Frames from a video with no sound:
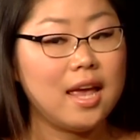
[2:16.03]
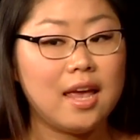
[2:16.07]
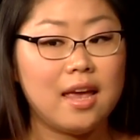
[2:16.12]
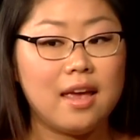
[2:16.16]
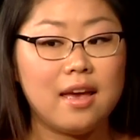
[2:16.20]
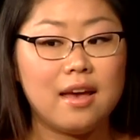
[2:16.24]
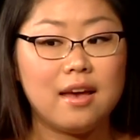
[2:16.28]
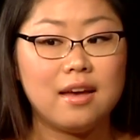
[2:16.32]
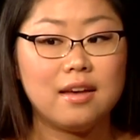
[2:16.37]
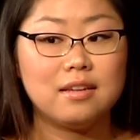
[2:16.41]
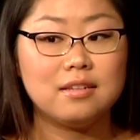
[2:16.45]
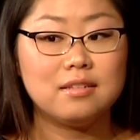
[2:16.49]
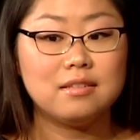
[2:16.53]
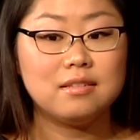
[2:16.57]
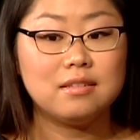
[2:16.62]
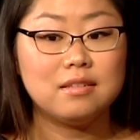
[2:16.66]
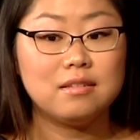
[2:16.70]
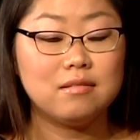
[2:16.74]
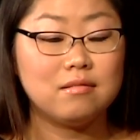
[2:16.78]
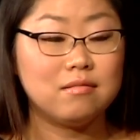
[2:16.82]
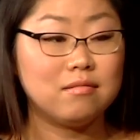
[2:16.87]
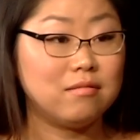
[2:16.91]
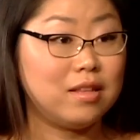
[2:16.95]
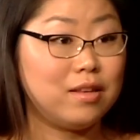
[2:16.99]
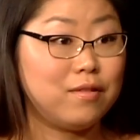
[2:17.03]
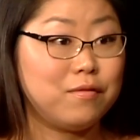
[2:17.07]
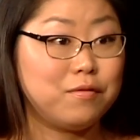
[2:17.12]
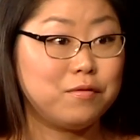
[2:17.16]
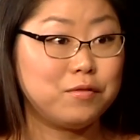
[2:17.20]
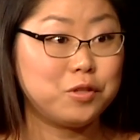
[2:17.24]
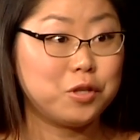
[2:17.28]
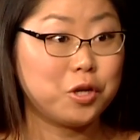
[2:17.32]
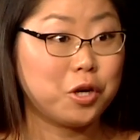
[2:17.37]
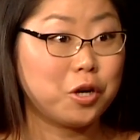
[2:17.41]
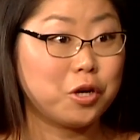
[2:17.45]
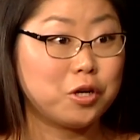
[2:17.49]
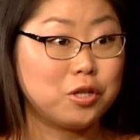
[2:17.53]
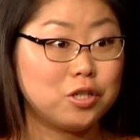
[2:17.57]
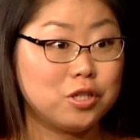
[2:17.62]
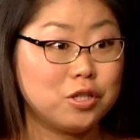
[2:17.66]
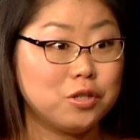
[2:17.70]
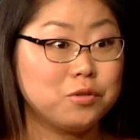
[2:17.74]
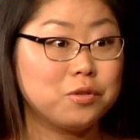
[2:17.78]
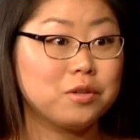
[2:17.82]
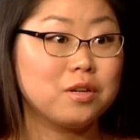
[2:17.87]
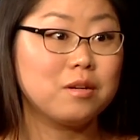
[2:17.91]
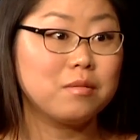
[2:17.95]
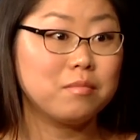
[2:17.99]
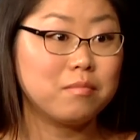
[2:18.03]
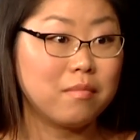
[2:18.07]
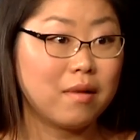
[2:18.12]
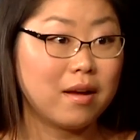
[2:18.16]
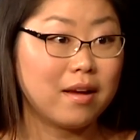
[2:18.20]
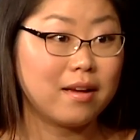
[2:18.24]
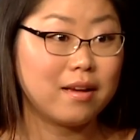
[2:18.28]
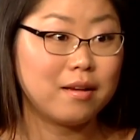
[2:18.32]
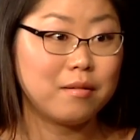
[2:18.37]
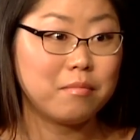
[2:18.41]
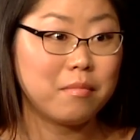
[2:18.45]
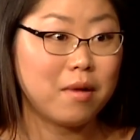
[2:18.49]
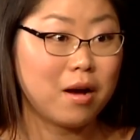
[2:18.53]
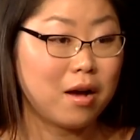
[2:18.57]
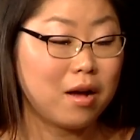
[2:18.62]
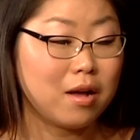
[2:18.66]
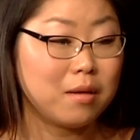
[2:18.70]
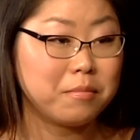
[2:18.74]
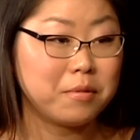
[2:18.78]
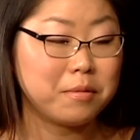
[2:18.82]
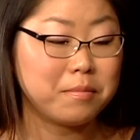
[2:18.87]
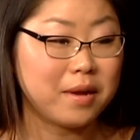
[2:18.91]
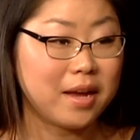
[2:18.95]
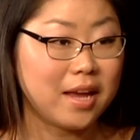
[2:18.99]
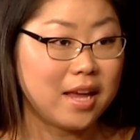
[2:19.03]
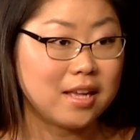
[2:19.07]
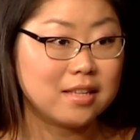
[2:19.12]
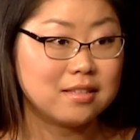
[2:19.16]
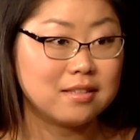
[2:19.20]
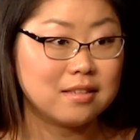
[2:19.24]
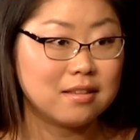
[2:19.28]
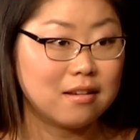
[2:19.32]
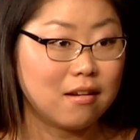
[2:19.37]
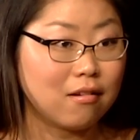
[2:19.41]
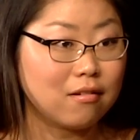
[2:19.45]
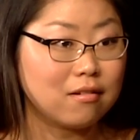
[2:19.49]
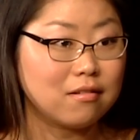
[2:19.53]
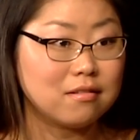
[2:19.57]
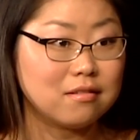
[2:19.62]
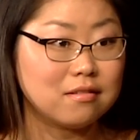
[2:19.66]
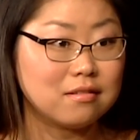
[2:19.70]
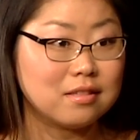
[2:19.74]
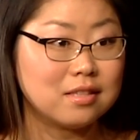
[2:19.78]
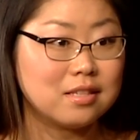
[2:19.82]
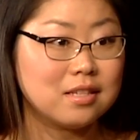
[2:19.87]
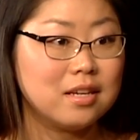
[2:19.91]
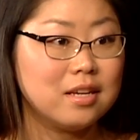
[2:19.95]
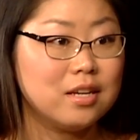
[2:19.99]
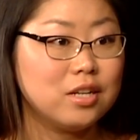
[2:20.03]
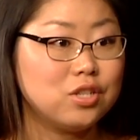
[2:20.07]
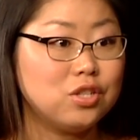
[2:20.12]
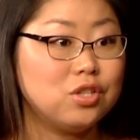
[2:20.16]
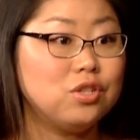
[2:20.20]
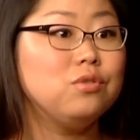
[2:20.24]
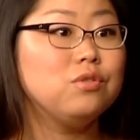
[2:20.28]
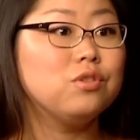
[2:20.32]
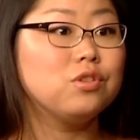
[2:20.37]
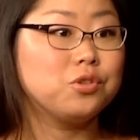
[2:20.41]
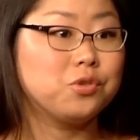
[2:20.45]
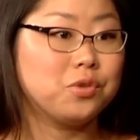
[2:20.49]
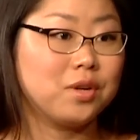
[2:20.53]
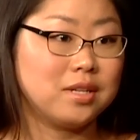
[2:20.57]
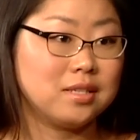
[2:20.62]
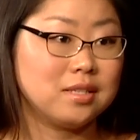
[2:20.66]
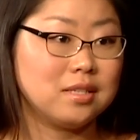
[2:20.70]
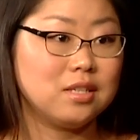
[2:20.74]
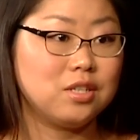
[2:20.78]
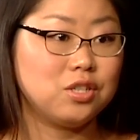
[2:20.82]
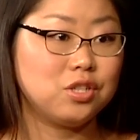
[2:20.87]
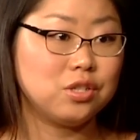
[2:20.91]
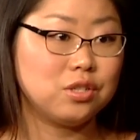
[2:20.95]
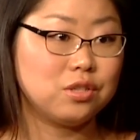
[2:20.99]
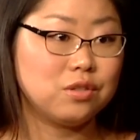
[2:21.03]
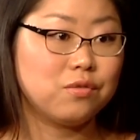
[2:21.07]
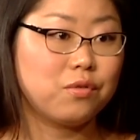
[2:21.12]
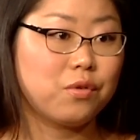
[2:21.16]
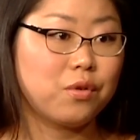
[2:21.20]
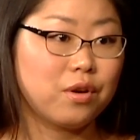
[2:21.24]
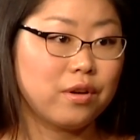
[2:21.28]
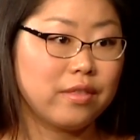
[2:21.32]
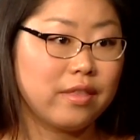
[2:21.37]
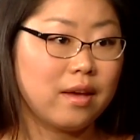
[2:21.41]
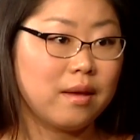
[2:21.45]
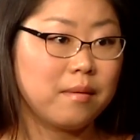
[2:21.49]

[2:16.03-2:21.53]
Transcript: and leave to her children, my mom and my aunts and uncles, to do the translations for